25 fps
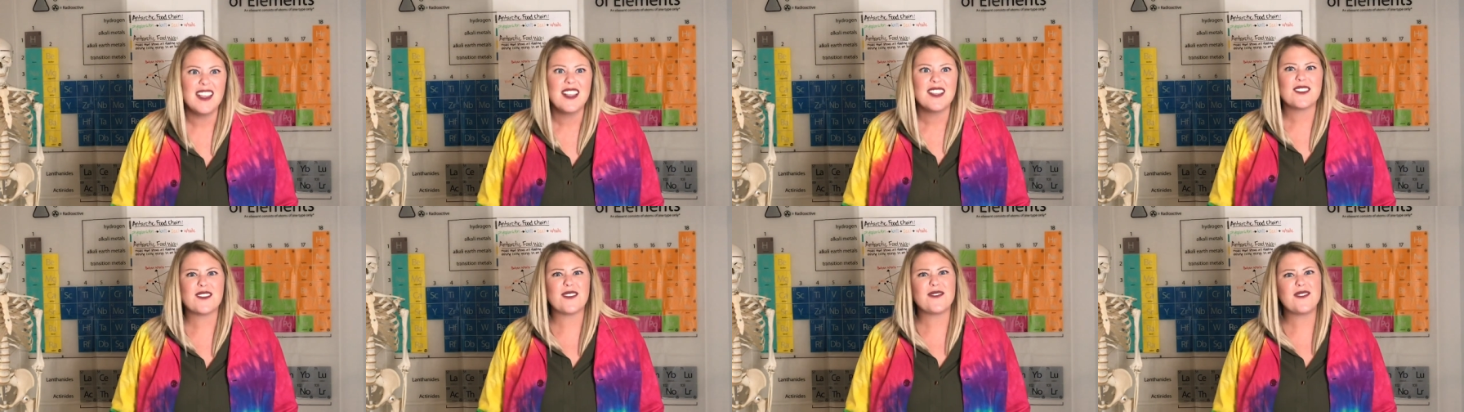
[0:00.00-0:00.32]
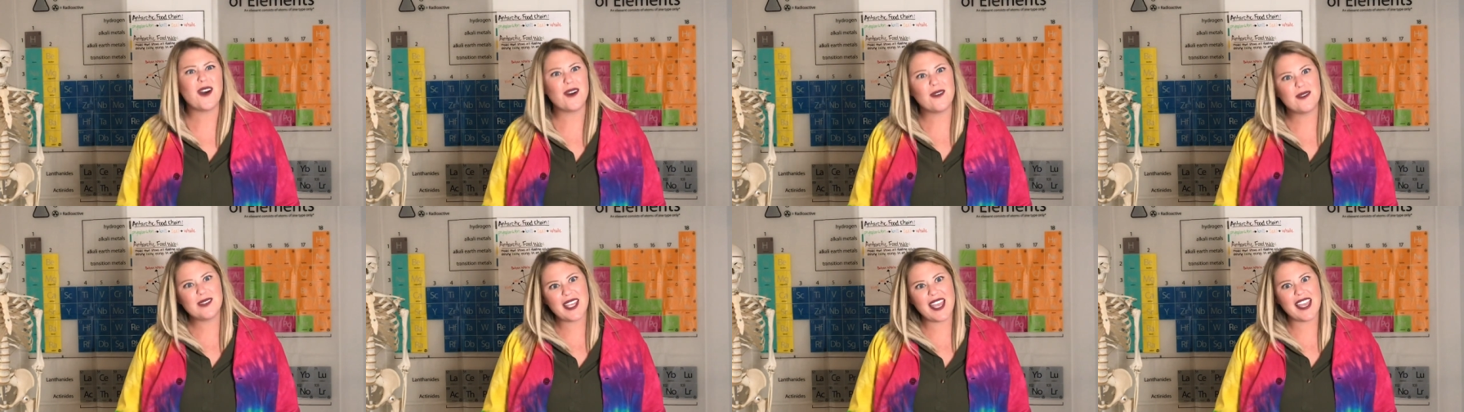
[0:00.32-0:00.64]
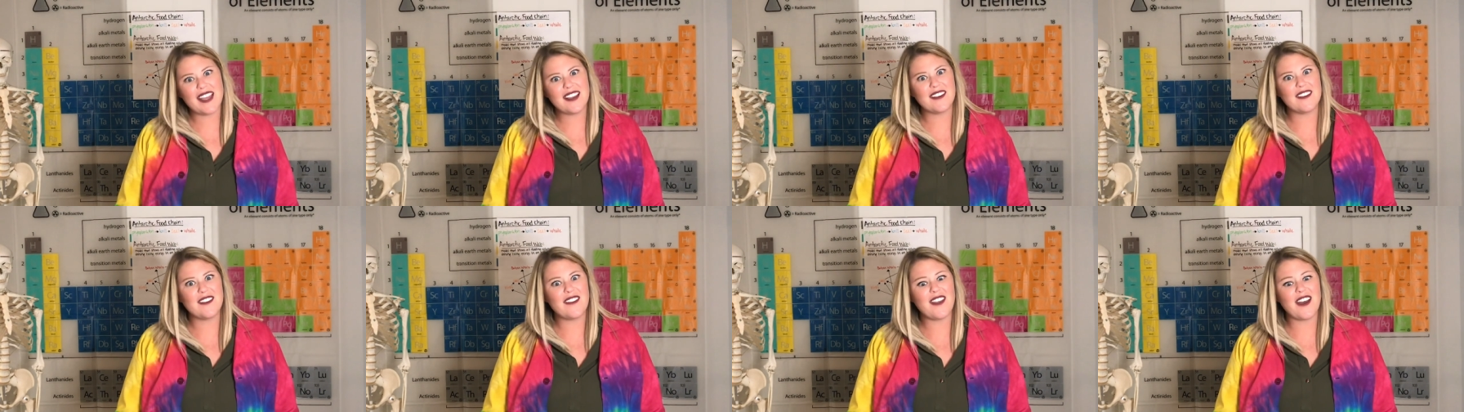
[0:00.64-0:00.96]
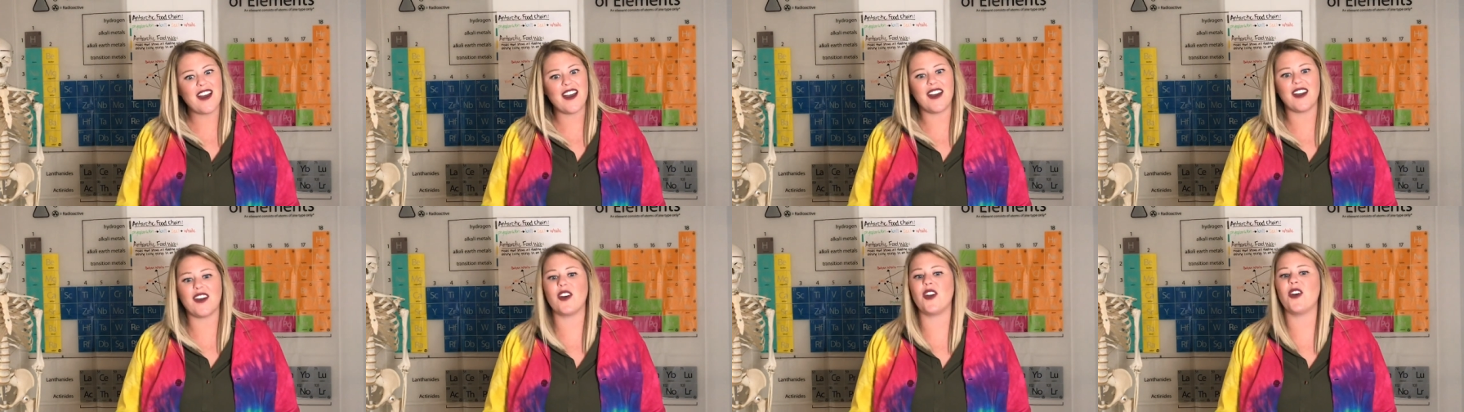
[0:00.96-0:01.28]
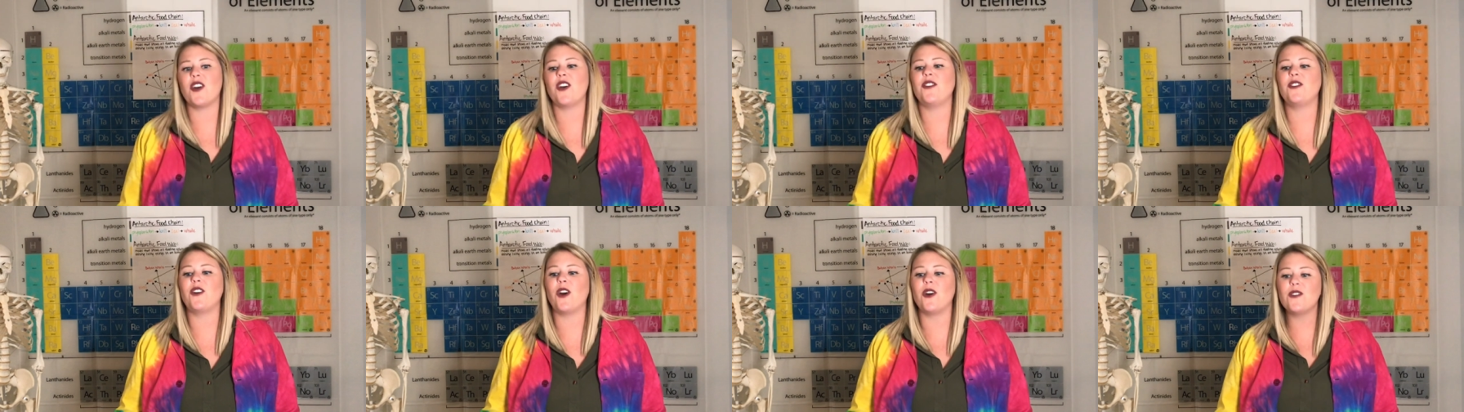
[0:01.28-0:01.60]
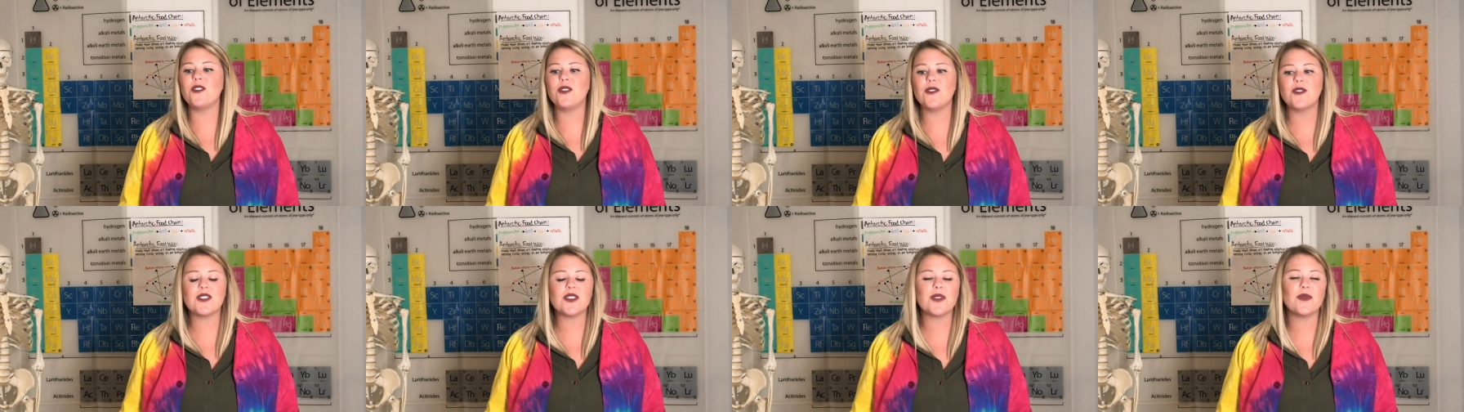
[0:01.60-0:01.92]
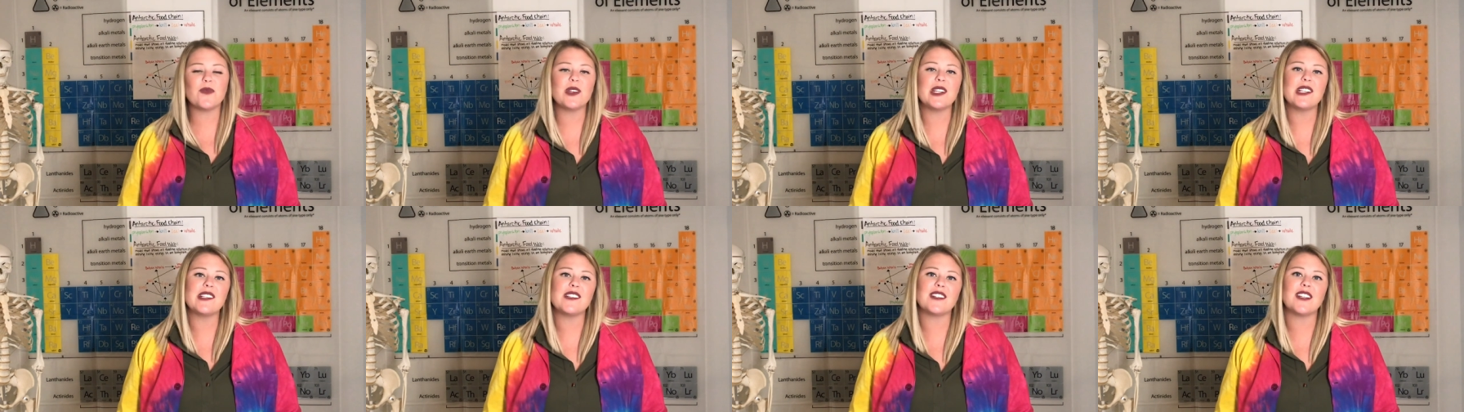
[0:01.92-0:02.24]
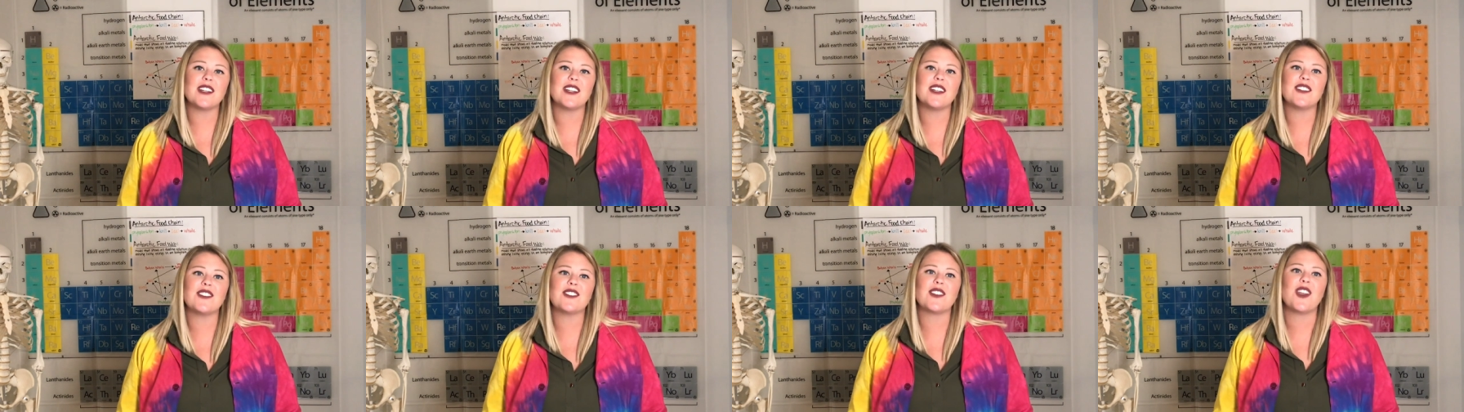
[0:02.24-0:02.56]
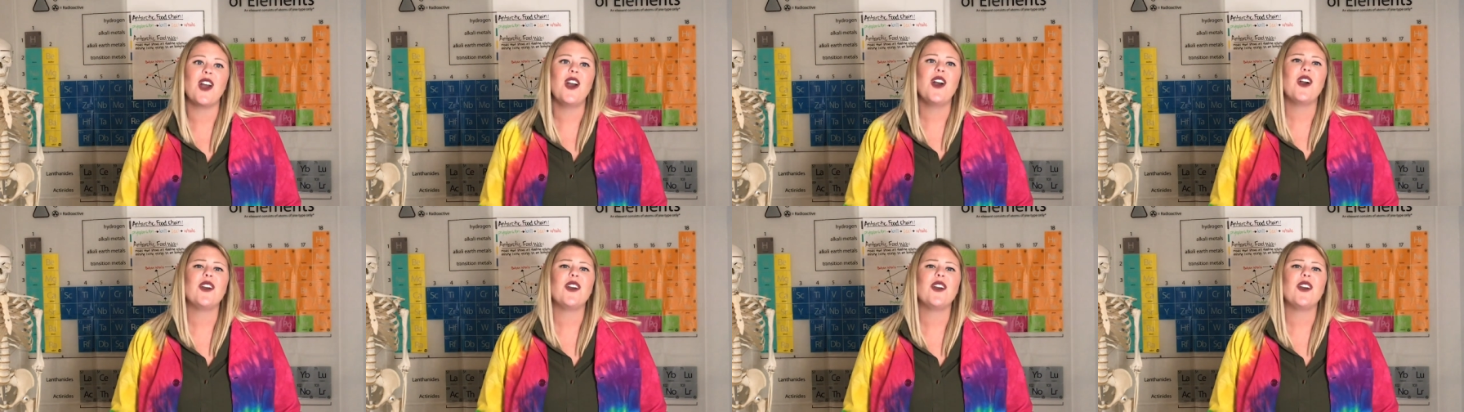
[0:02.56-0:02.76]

So go take a look, go do some research,